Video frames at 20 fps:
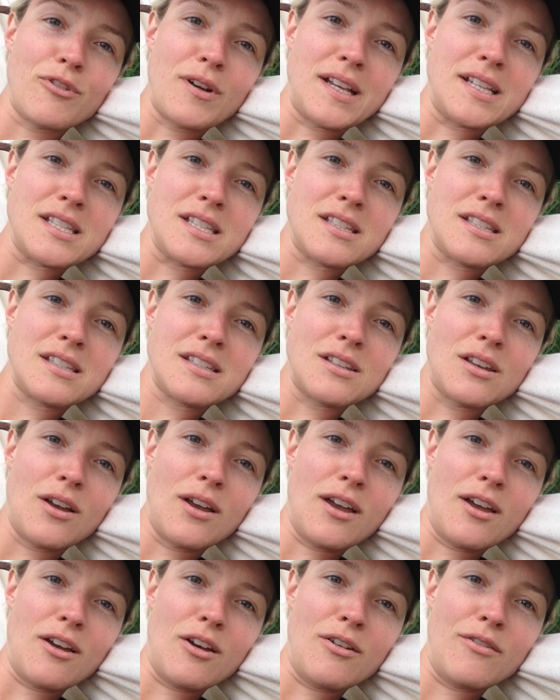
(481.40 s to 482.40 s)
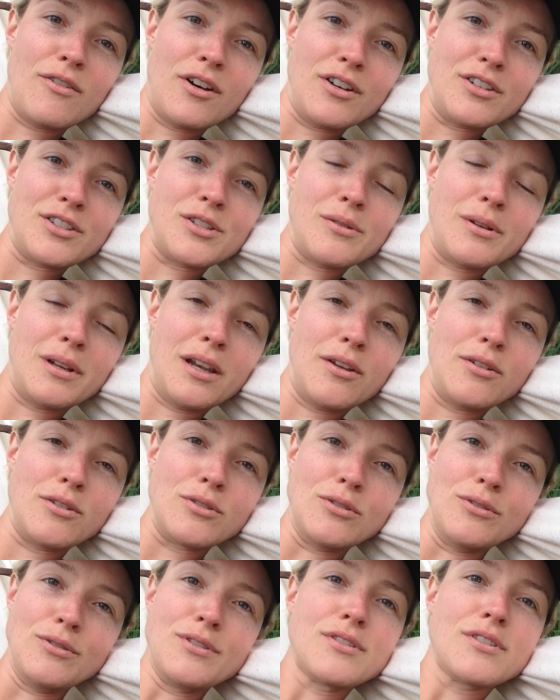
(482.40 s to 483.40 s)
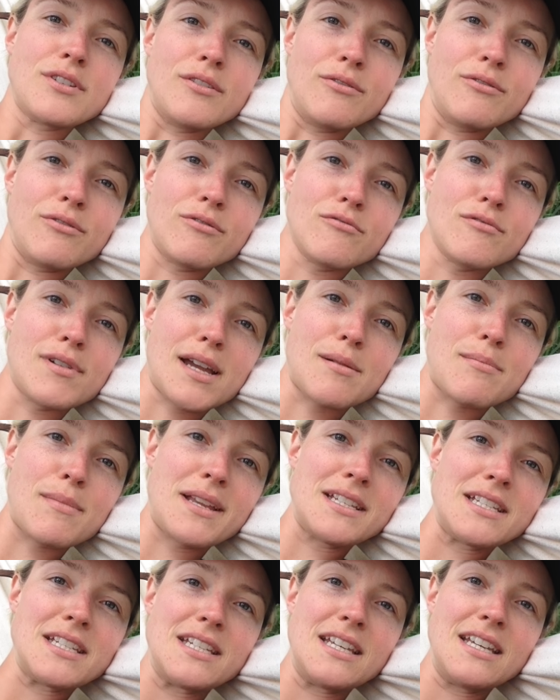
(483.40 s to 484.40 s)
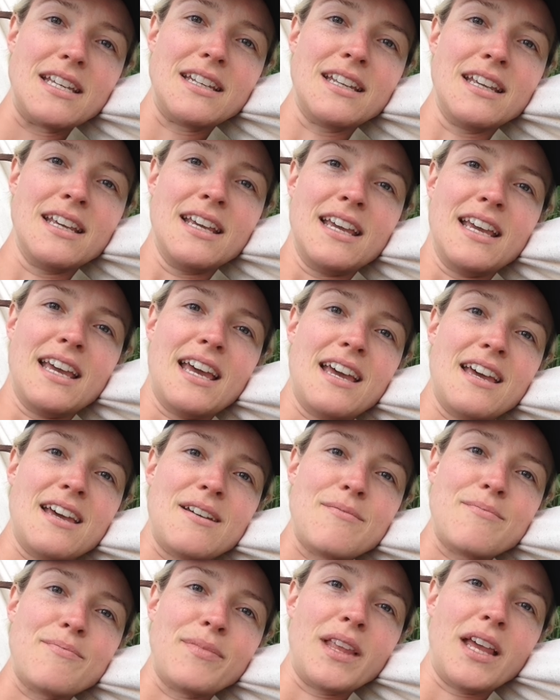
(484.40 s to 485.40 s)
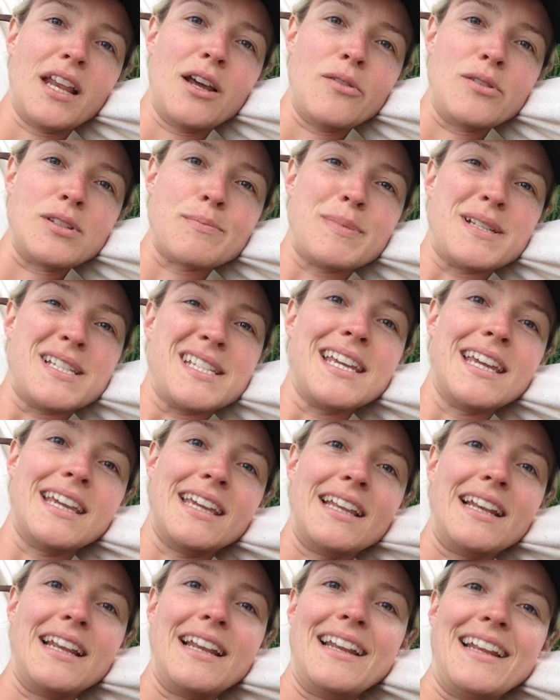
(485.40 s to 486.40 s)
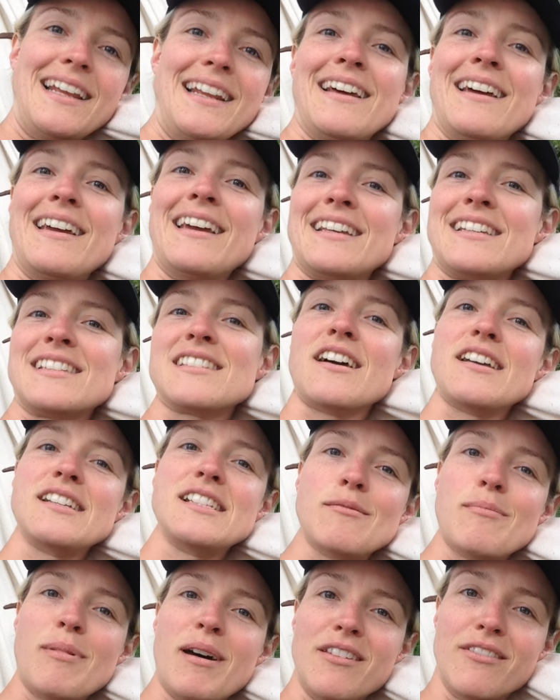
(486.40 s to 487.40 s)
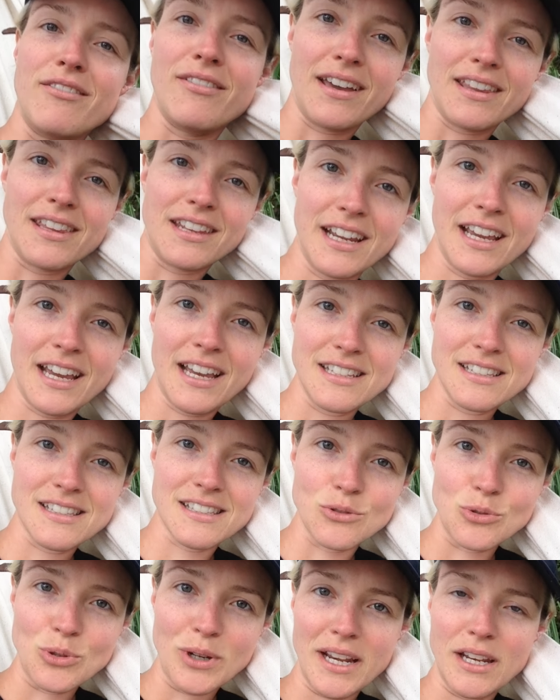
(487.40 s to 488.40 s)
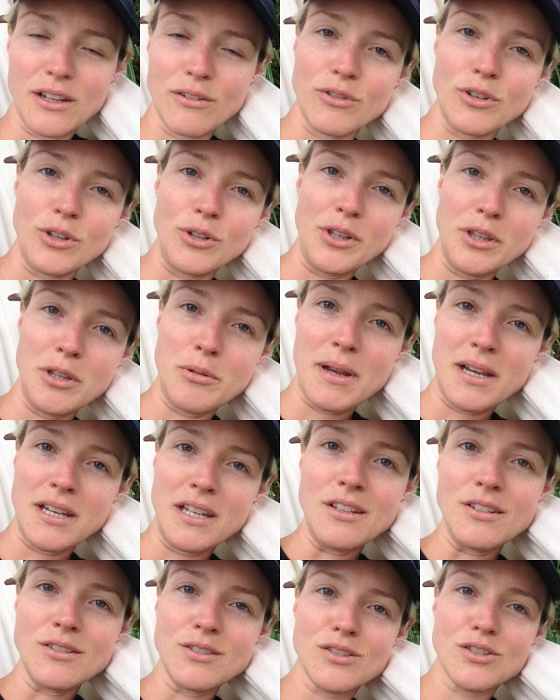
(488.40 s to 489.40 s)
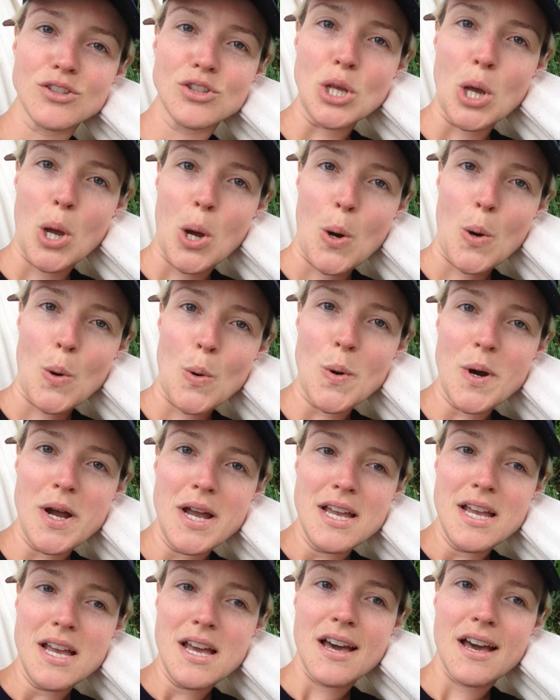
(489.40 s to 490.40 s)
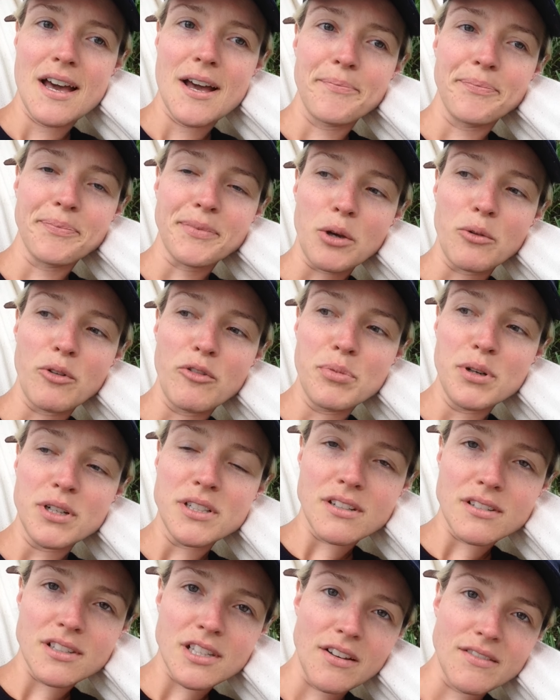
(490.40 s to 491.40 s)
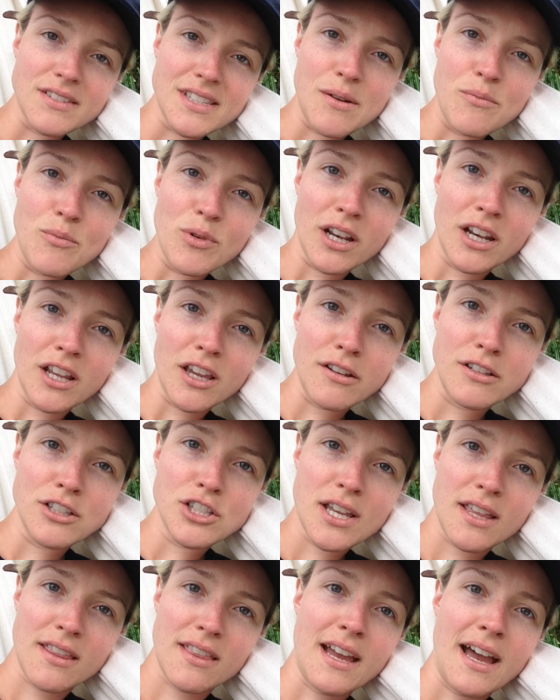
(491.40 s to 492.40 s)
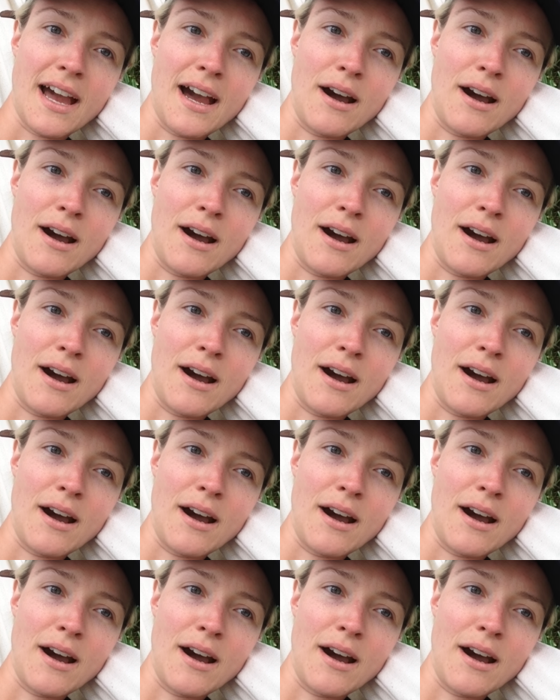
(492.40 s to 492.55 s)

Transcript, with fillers: friends of ours who are locals have recommended it, and I was particularly excited about the fact that it has organic food on the menu, so we've booked ourselves in, we're going to go and check that